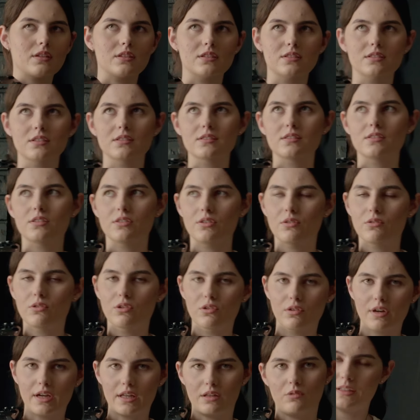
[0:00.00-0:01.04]
this is,
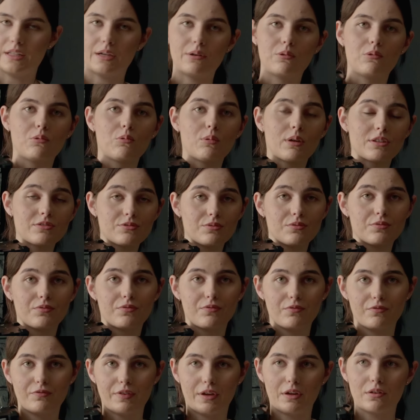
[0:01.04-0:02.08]
great. Now, once you
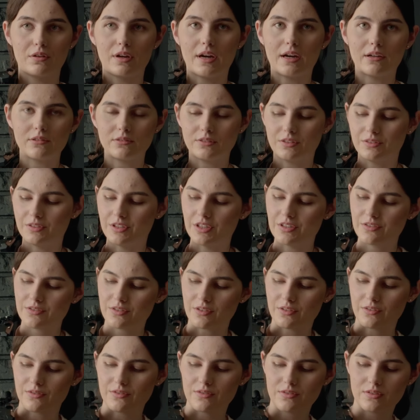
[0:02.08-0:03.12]
figure out the
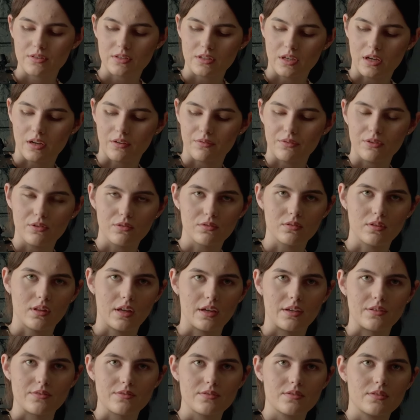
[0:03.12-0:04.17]
distance of your
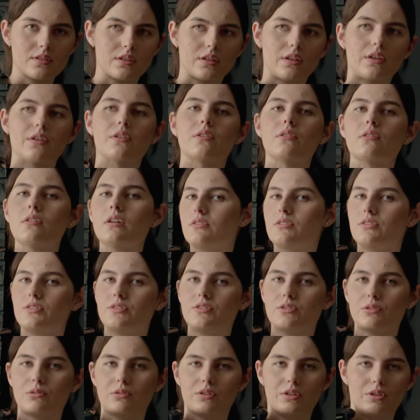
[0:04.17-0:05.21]
lens,
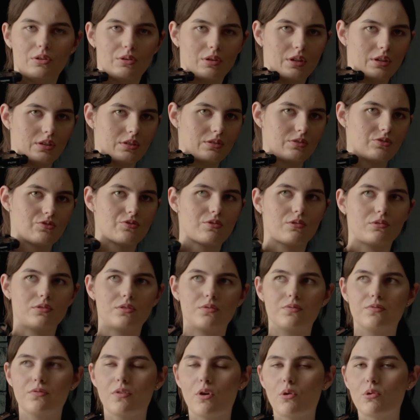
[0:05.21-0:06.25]
so that you can control the
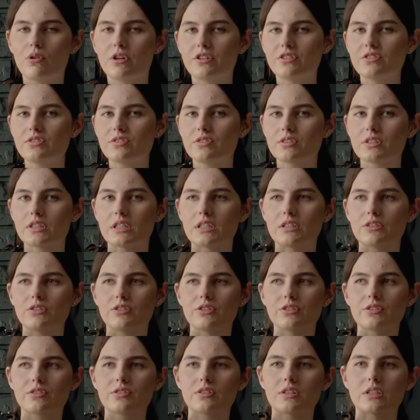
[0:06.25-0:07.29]
focus,
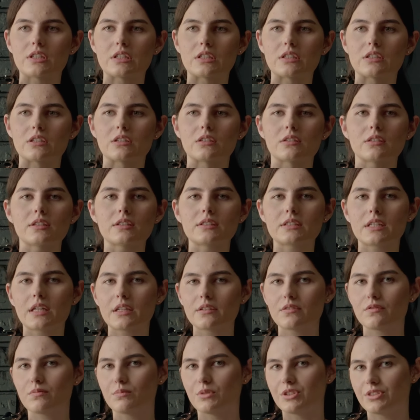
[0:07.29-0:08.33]
it's kind
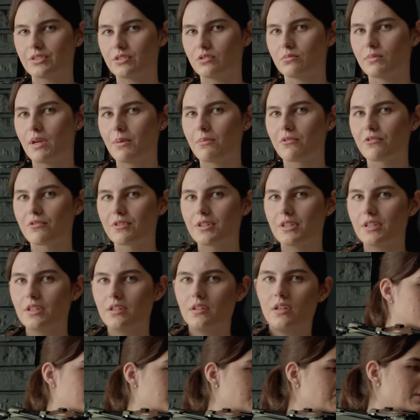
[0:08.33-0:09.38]
of muscle memory.
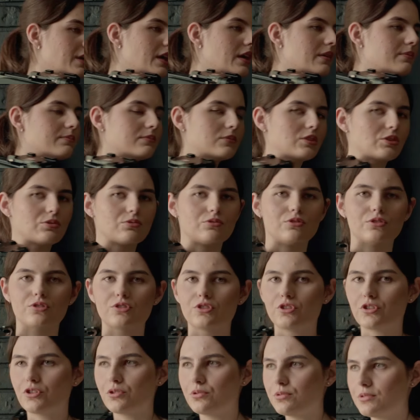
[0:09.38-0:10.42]
So yeah, you just
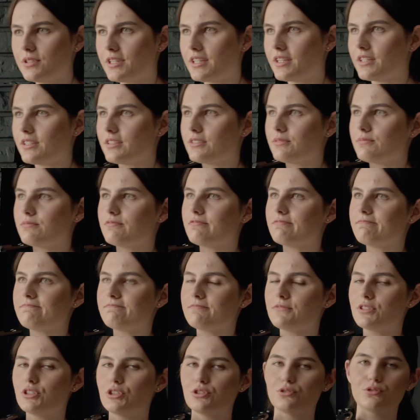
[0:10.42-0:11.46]
shoot and
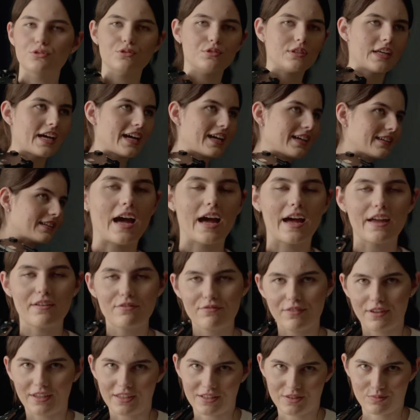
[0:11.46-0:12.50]
you do that. I
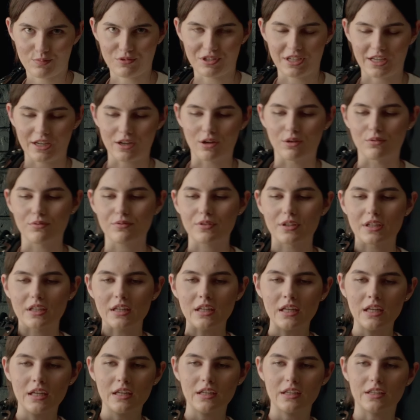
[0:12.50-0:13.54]
think it's pretty comfy
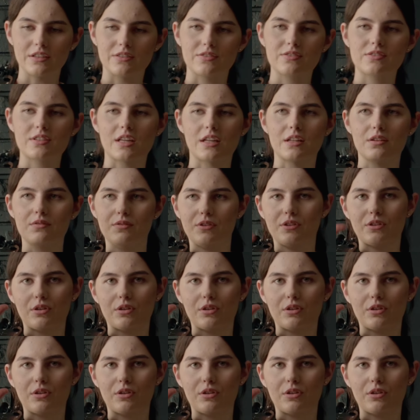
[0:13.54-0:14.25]
instead of,